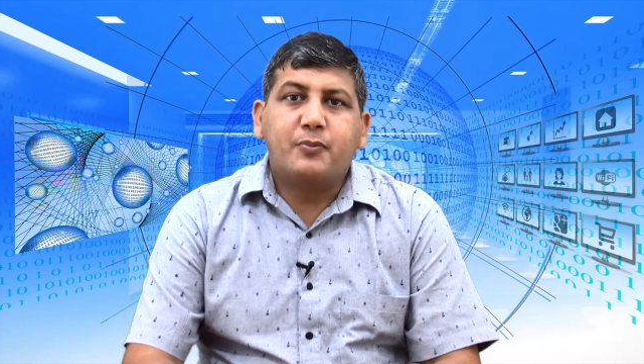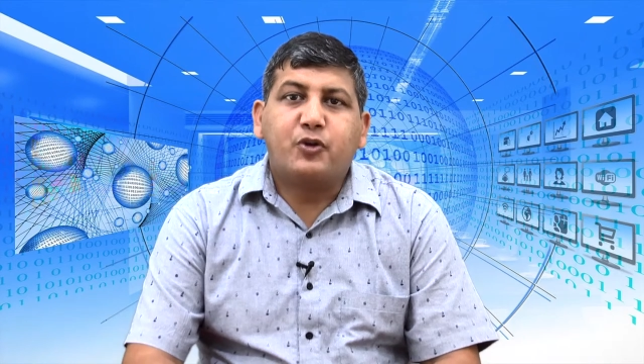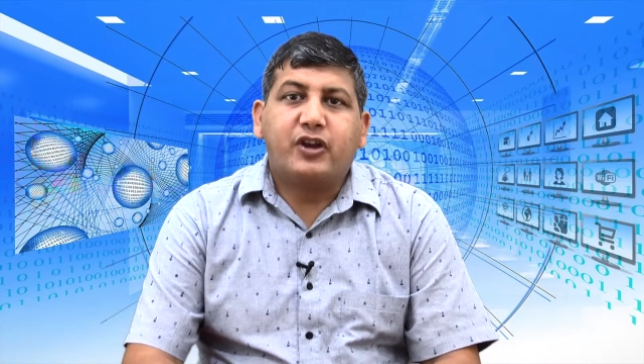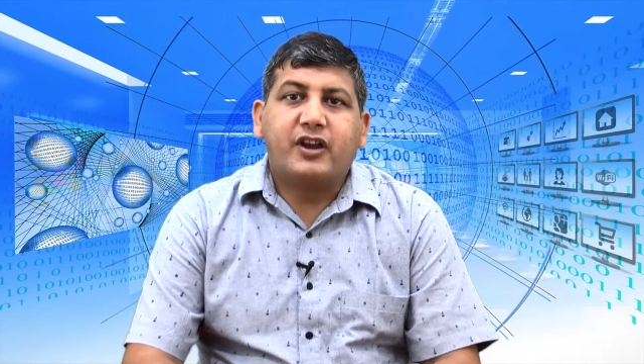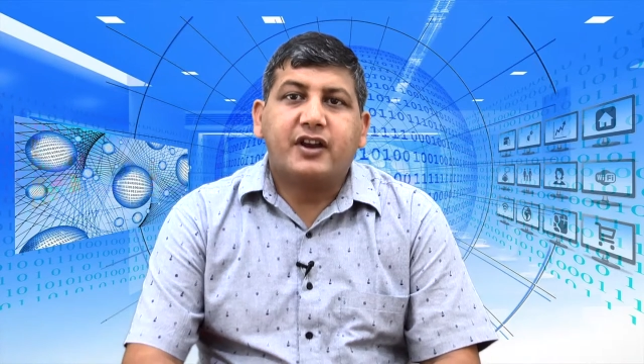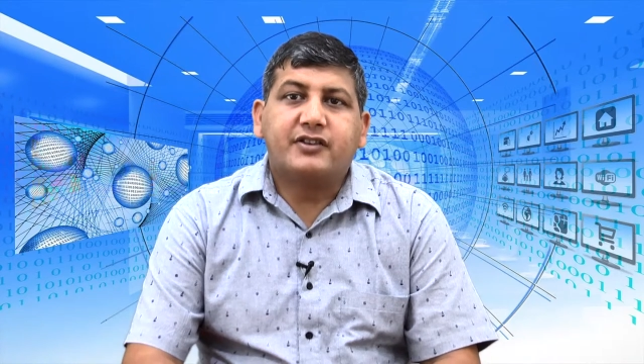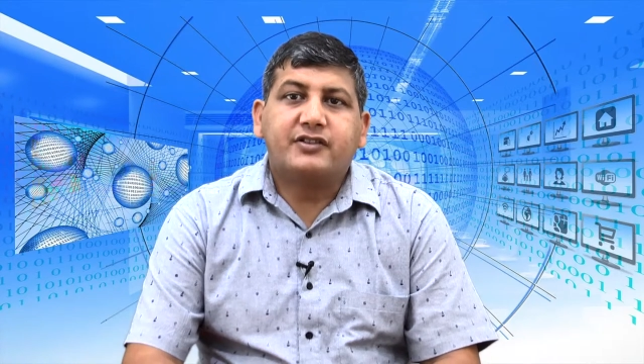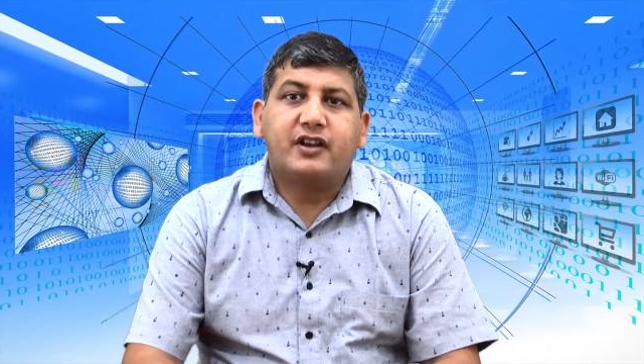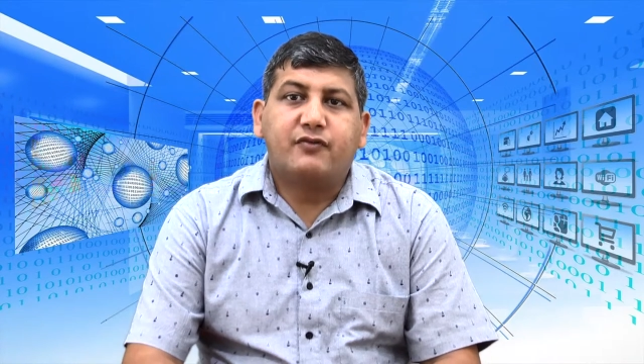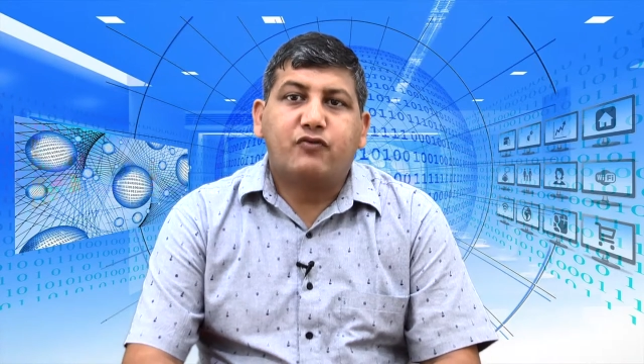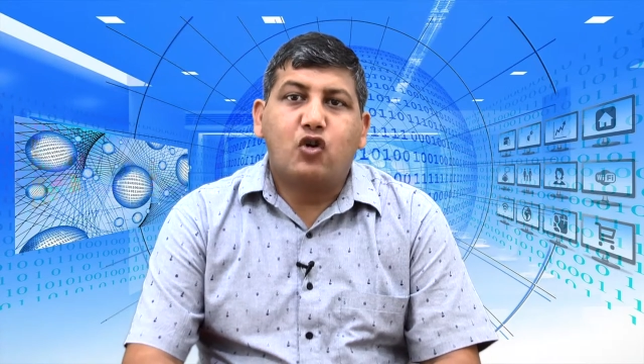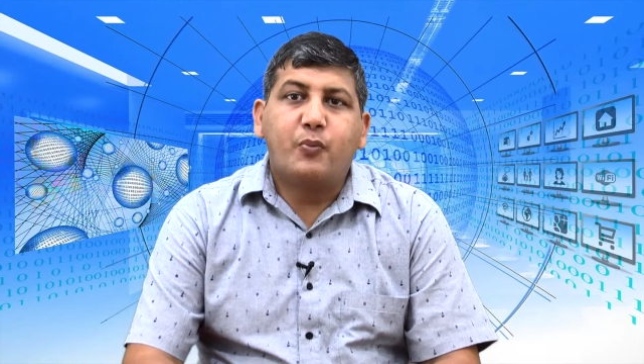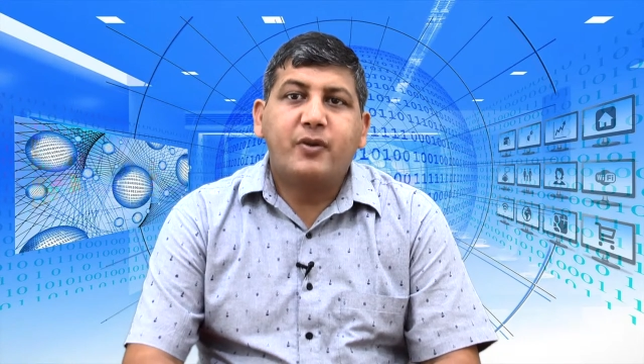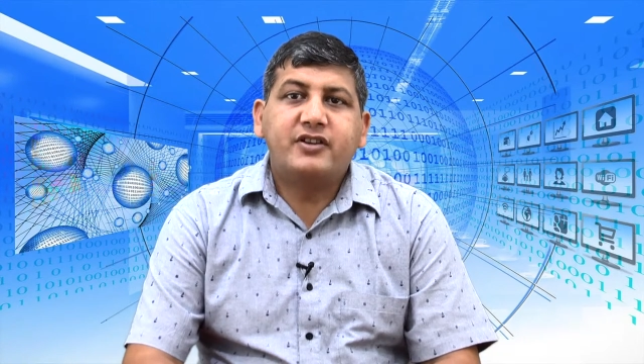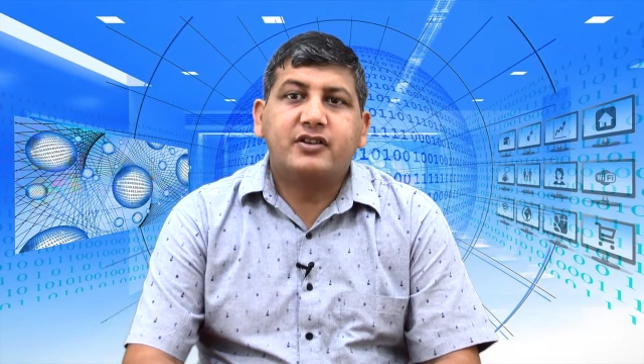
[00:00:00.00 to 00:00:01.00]
communicates
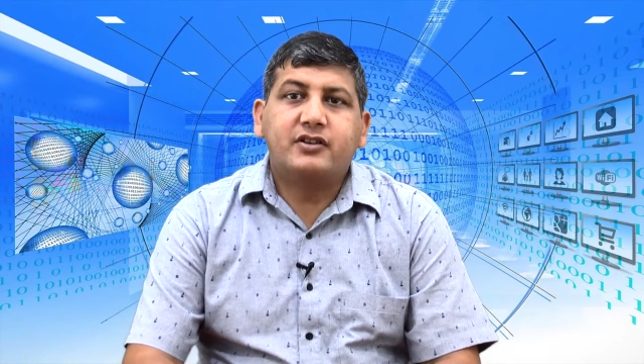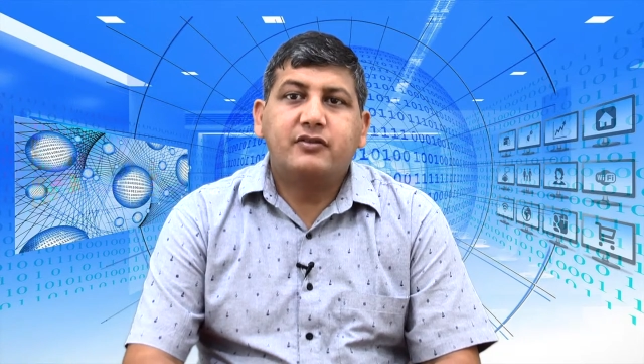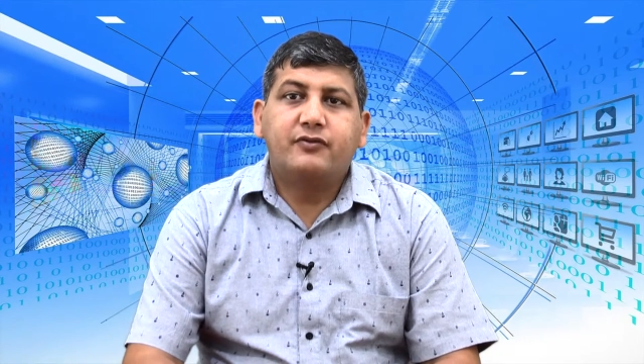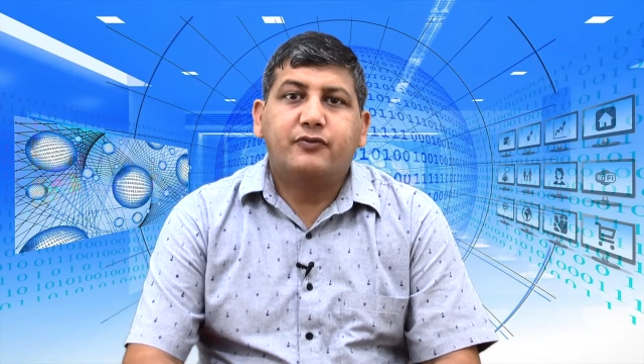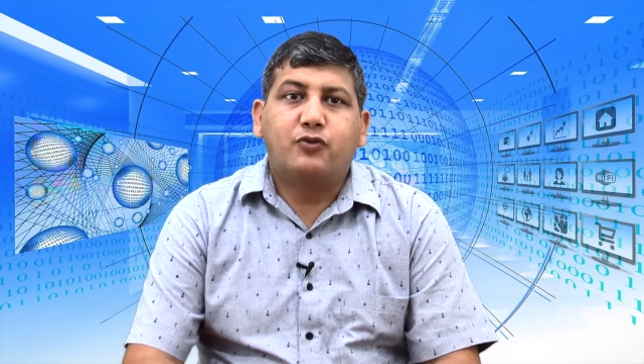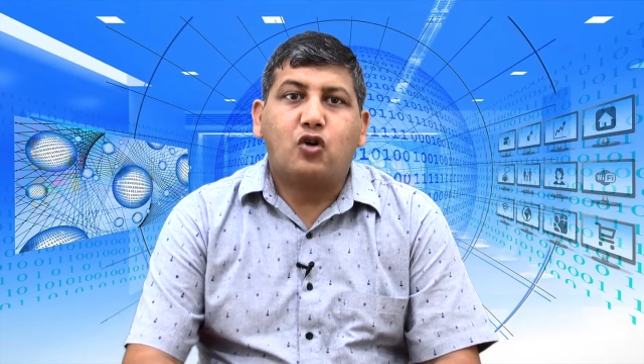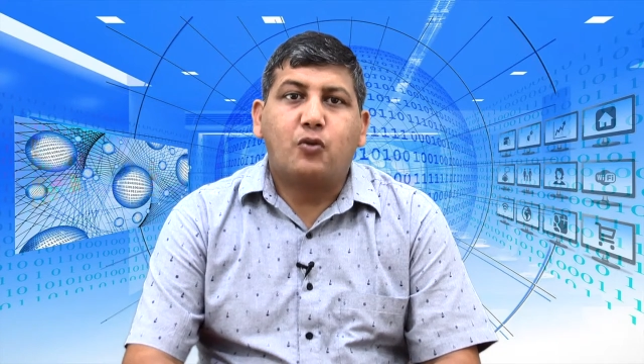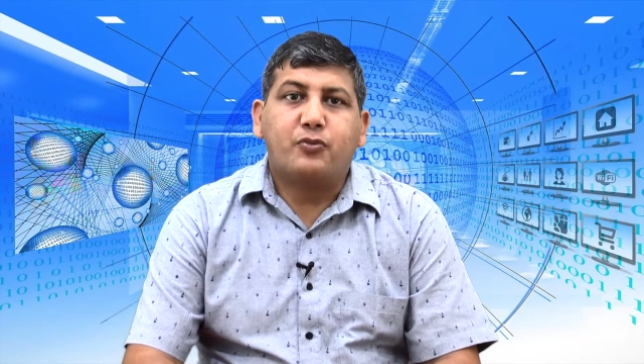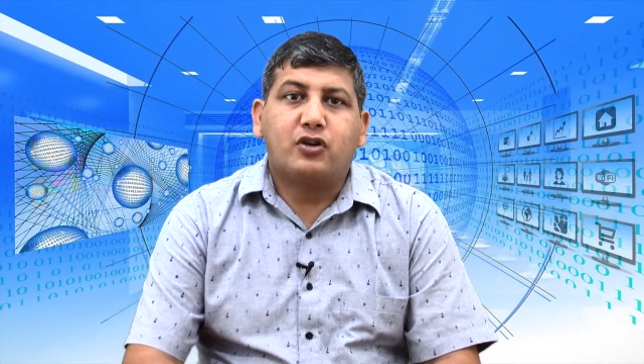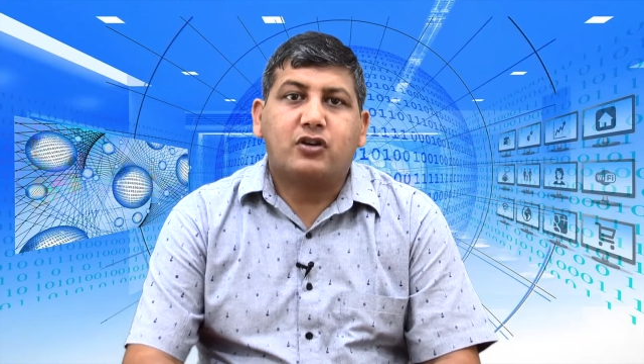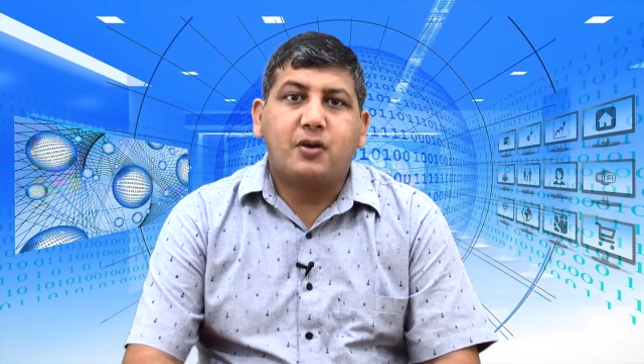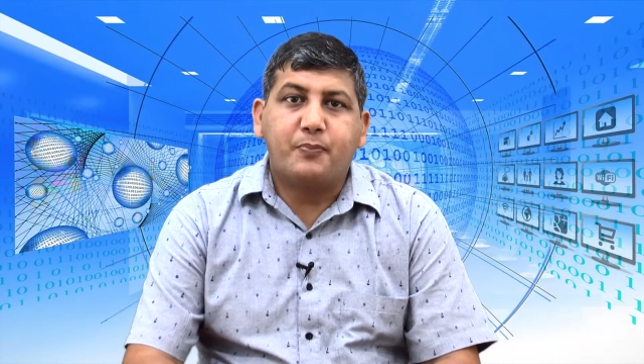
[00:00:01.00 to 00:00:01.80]
information from your